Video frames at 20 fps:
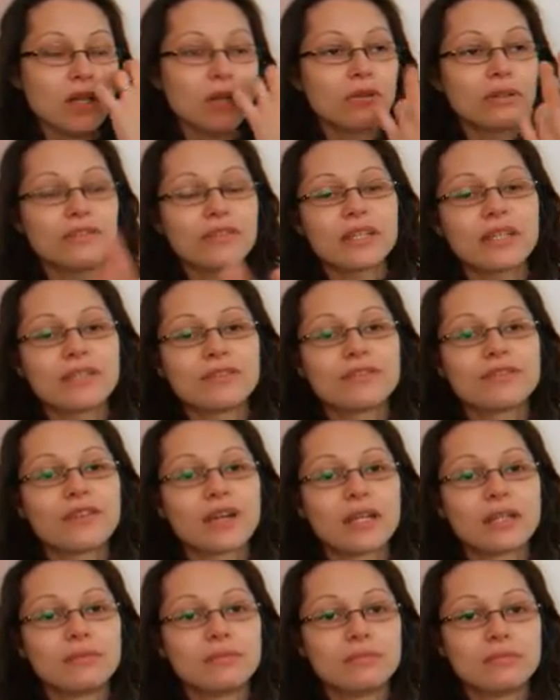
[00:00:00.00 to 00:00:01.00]
Or if I can
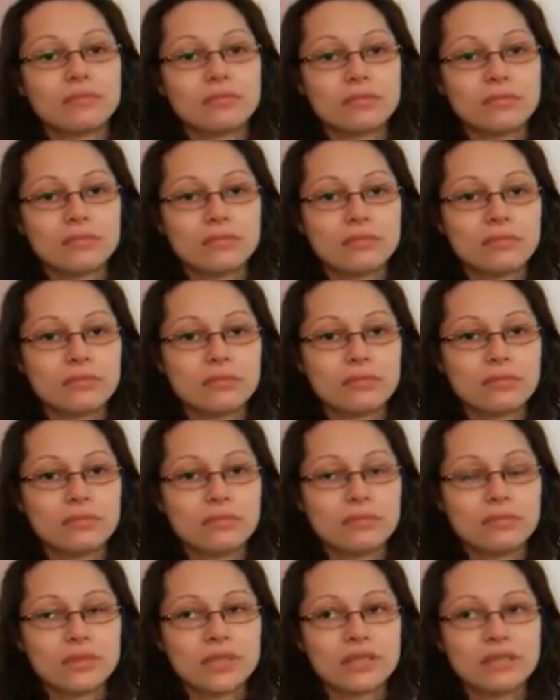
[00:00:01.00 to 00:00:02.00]
find
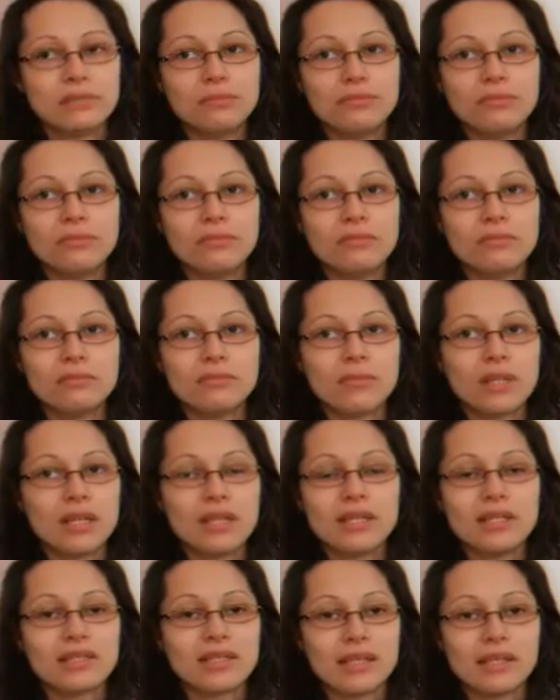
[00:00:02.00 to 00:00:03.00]
some
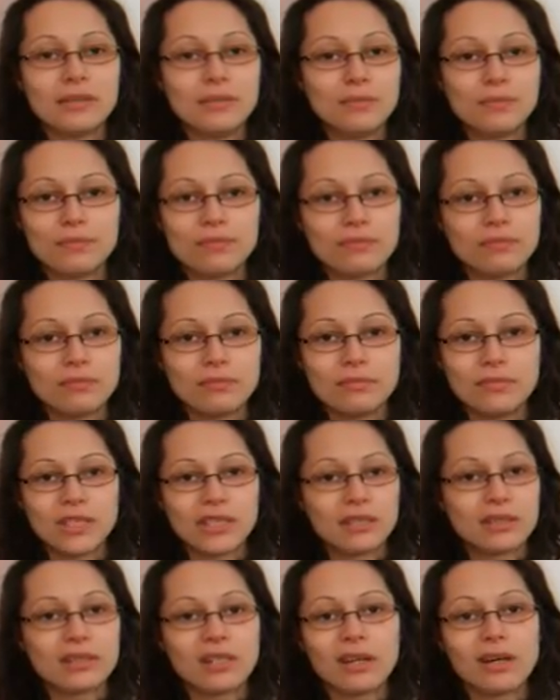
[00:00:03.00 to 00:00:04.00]
easy
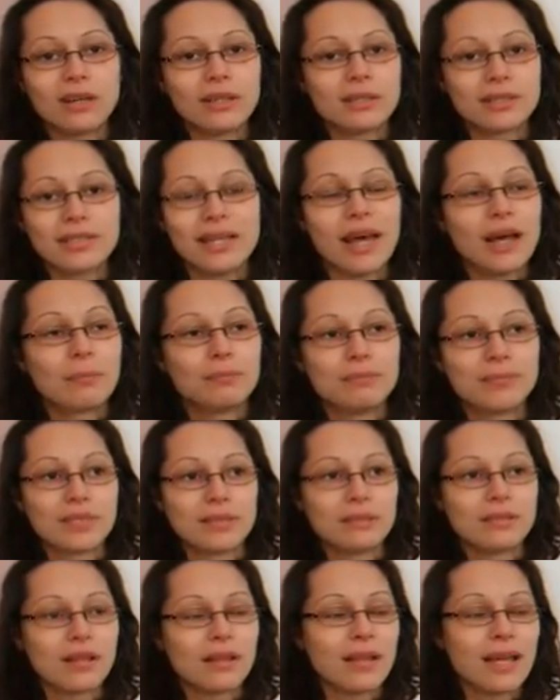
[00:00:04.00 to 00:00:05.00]
guitar
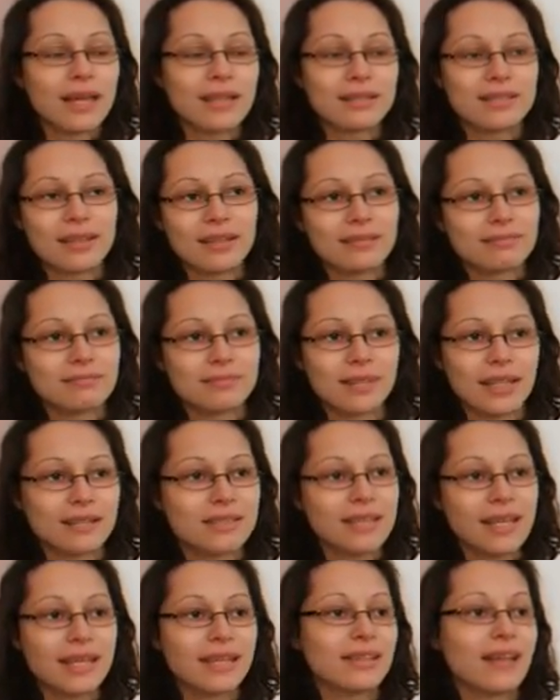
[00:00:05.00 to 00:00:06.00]
tabs under there, I
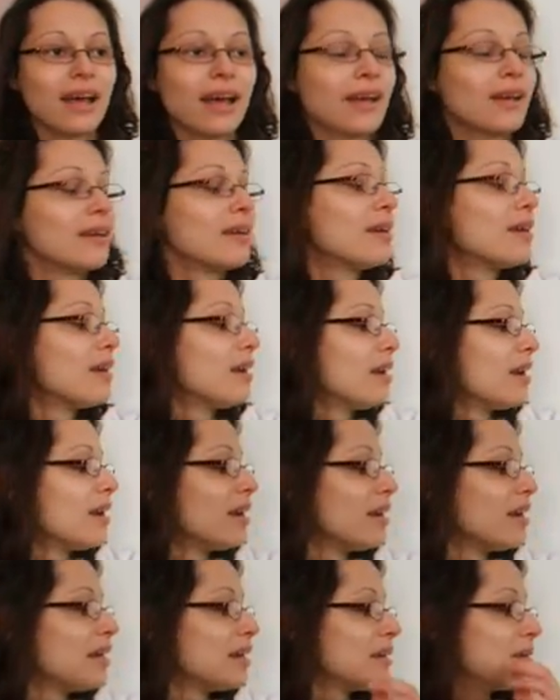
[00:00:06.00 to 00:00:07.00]
take that.
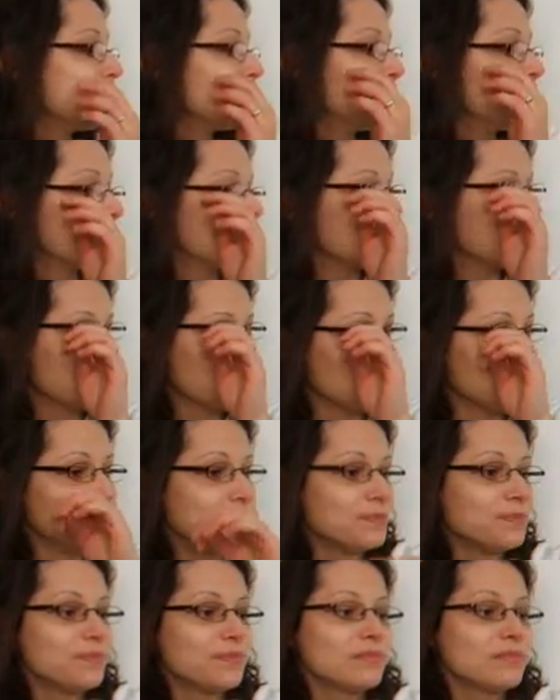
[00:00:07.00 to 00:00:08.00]
But
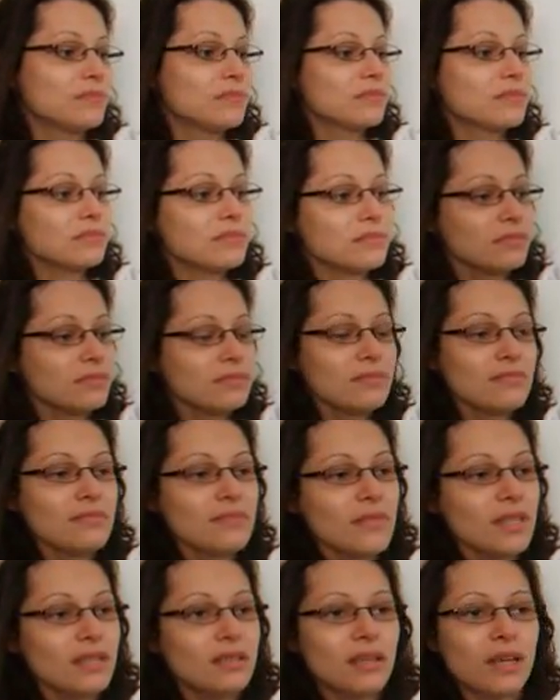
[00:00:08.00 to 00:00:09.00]

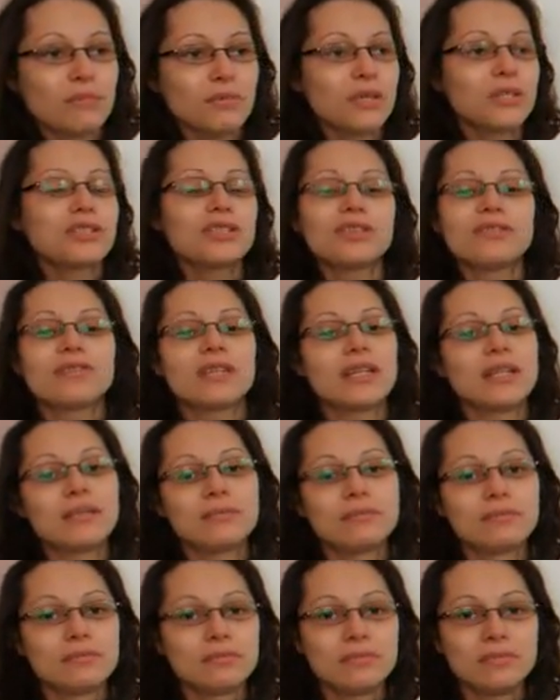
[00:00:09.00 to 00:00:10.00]
yeah, most of
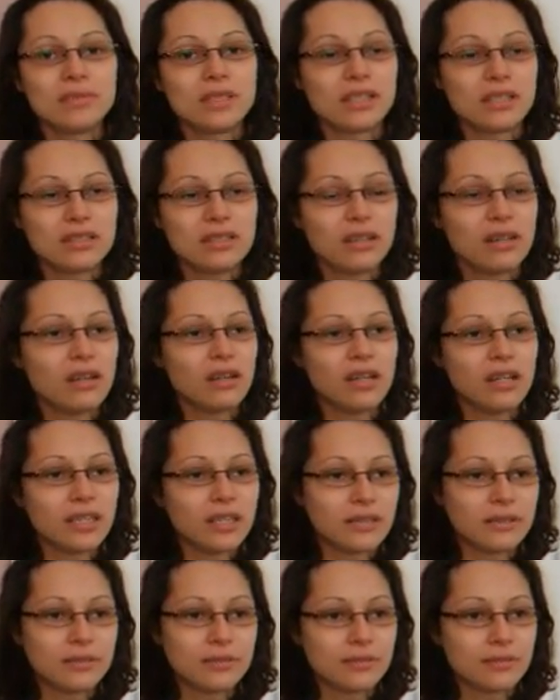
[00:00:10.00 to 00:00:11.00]
it,
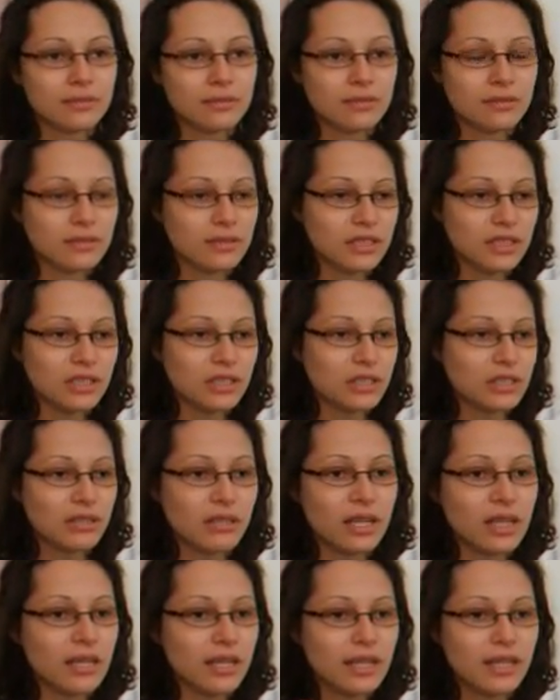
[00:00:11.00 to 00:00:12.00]
guitar,
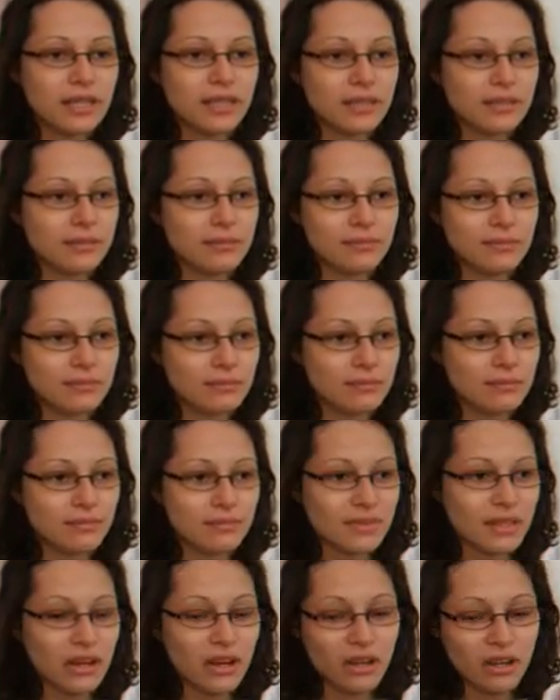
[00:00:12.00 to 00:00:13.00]
ukulele,
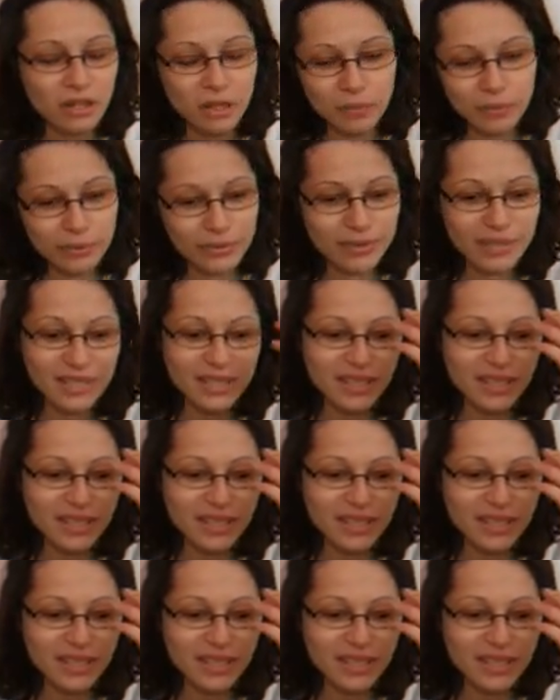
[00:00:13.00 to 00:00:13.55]
the harp,